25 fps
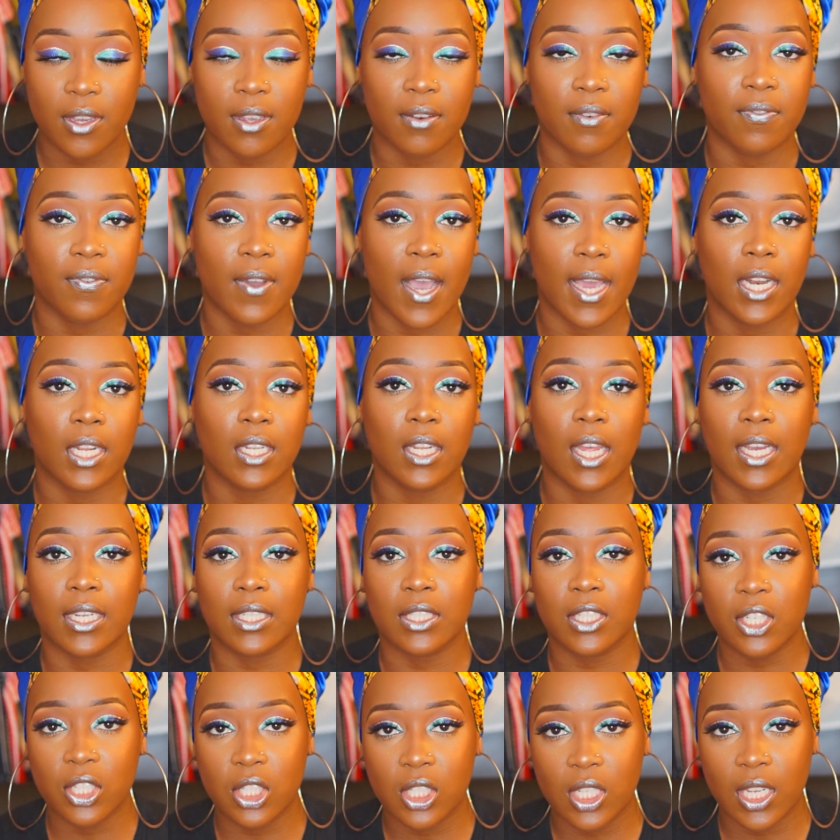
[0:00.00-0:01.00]
You can find a
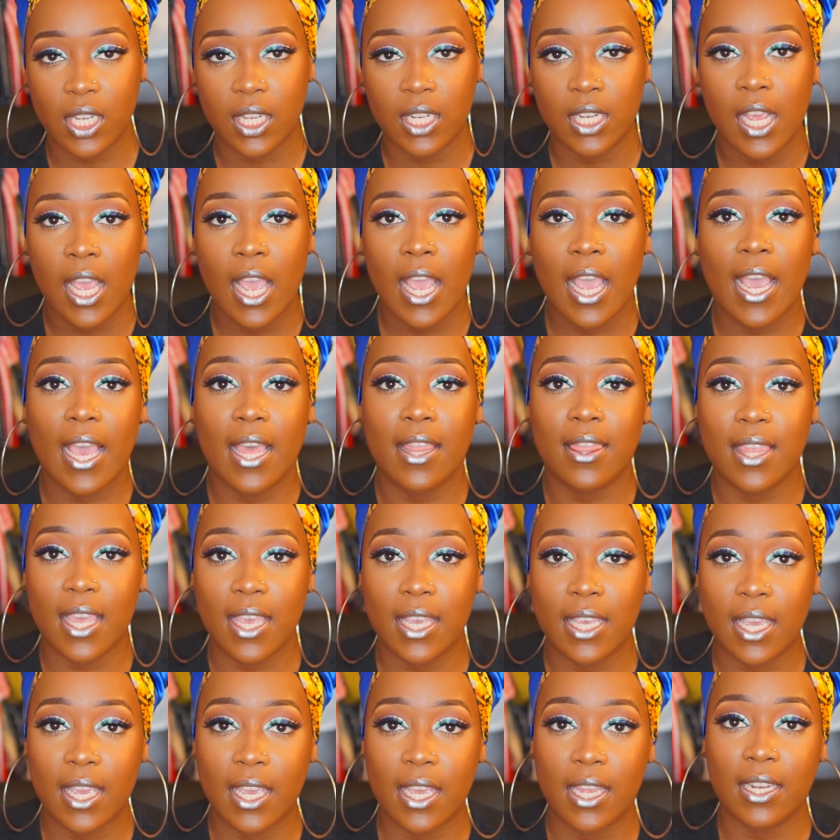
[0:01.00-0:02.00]
loctician and
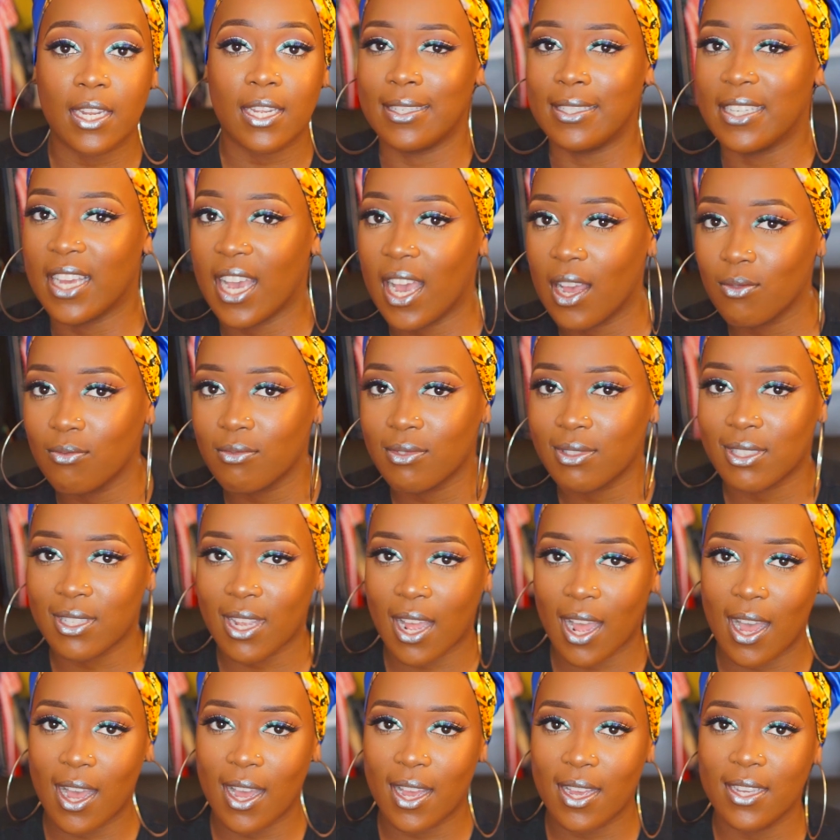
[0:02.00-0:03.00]
they can
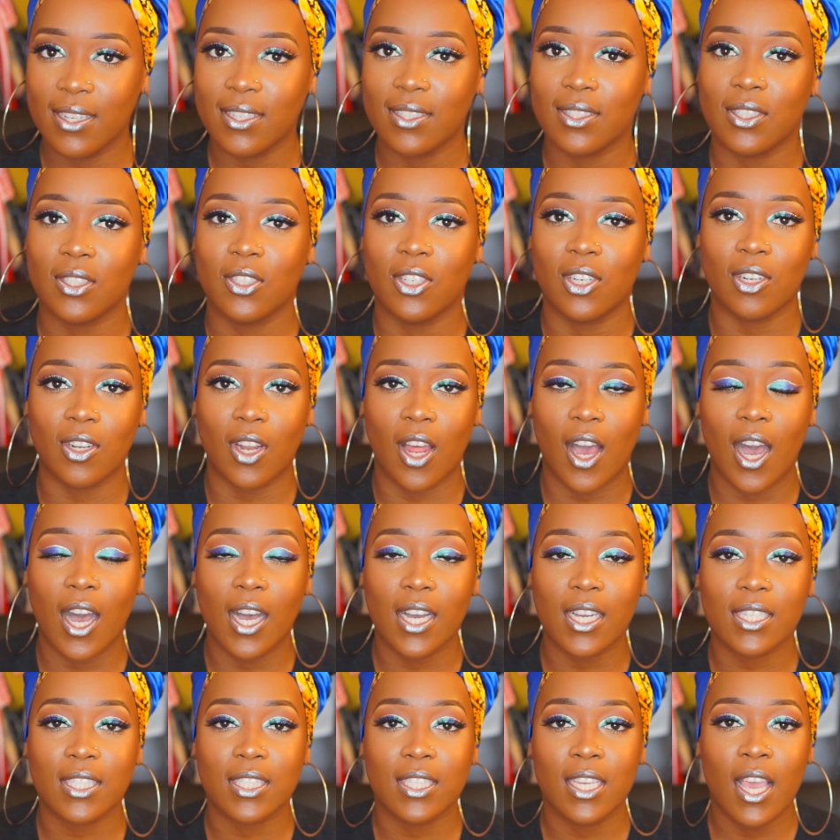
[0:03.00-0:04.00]
downsize your
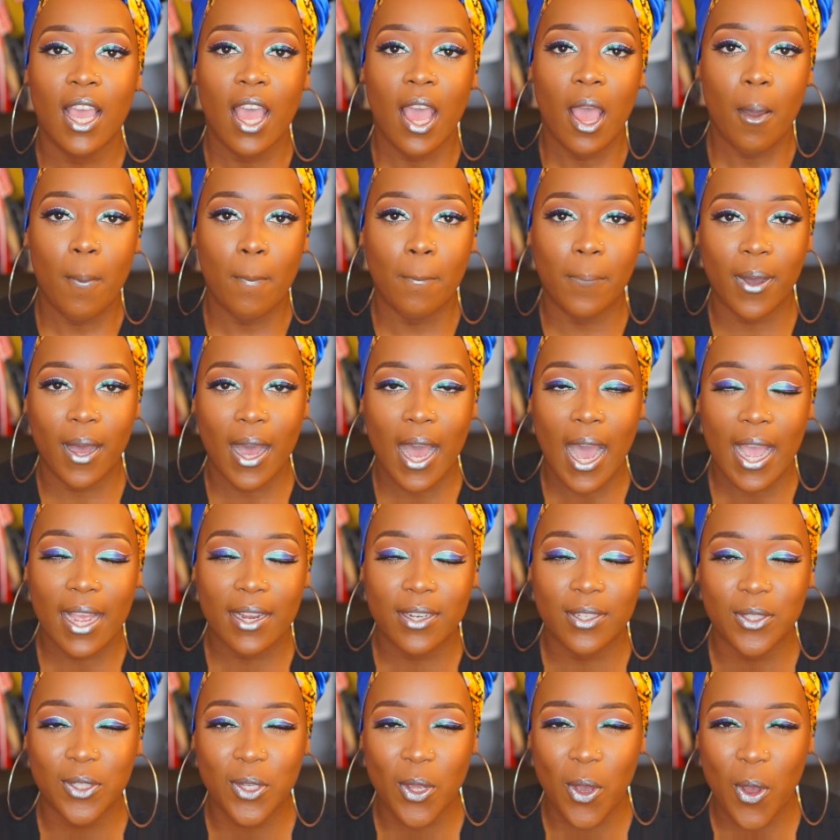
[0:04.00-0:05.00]
locks, but
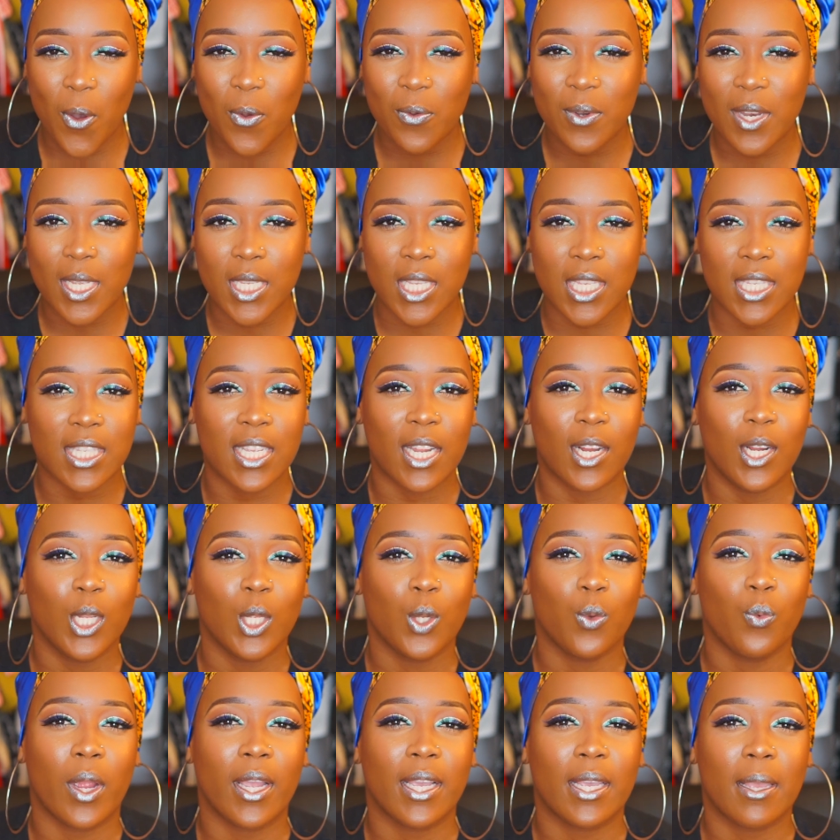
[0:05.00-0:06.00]
I don't
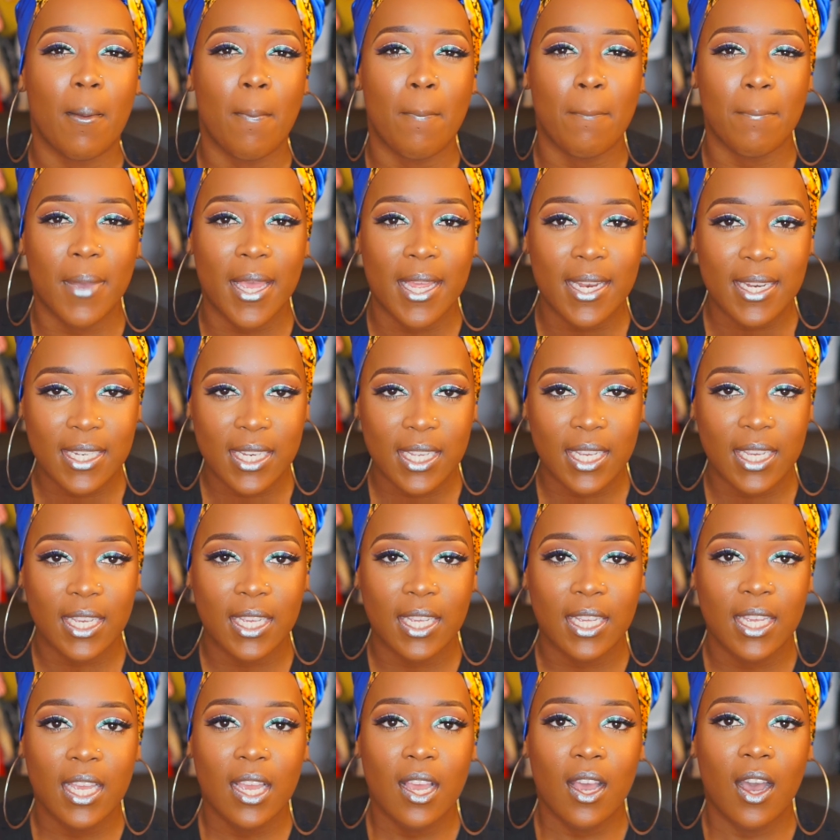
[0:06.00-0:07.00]
necessarily recommend
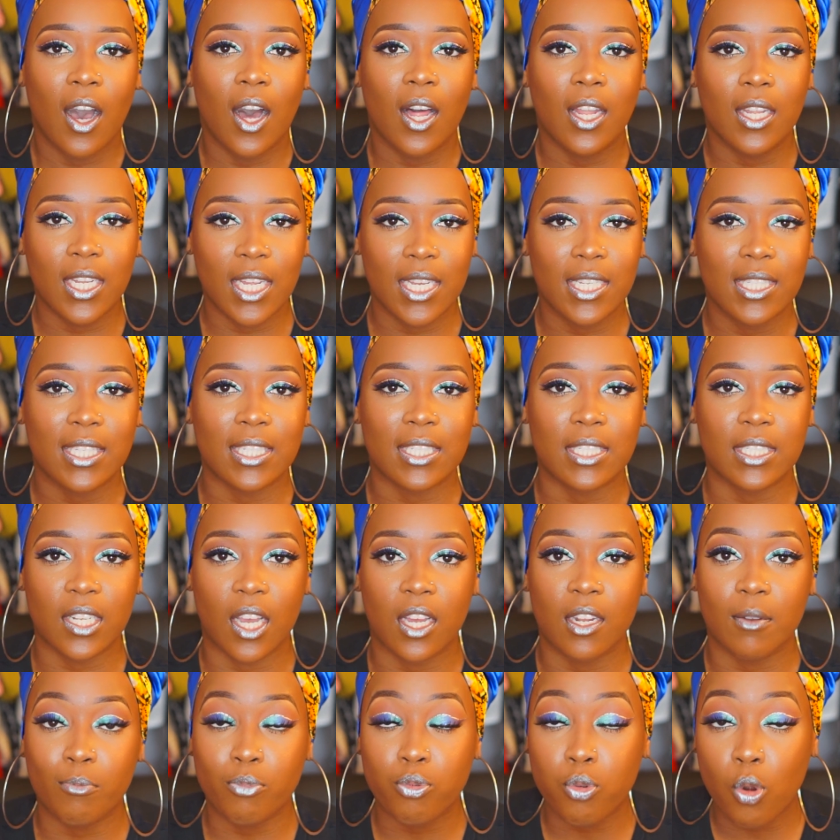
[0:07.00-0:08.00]
it unless it's
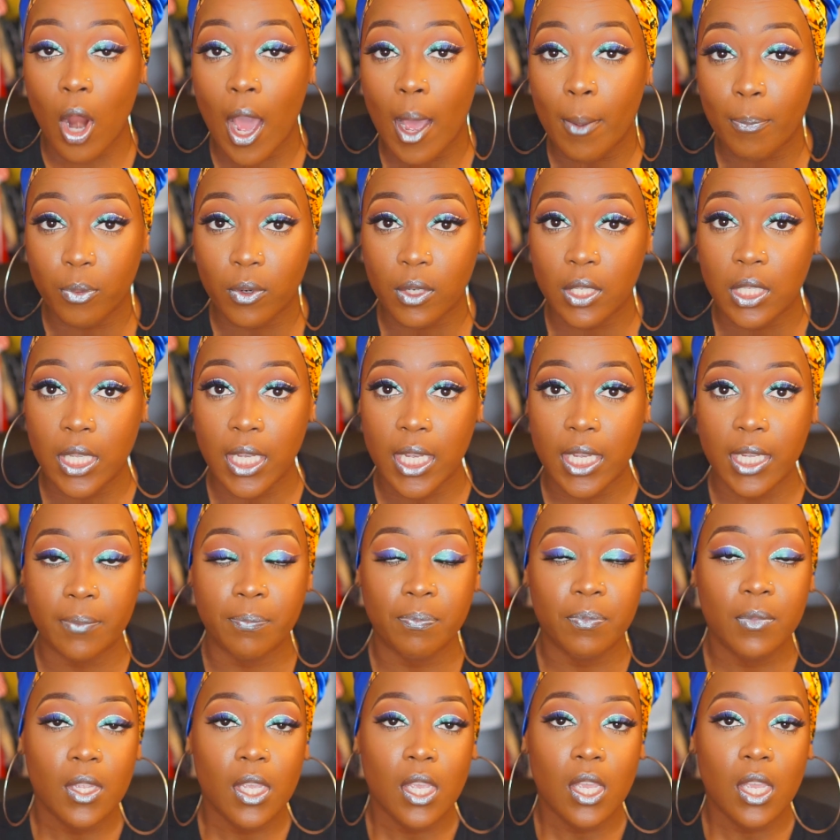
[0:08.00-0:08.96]
done properly.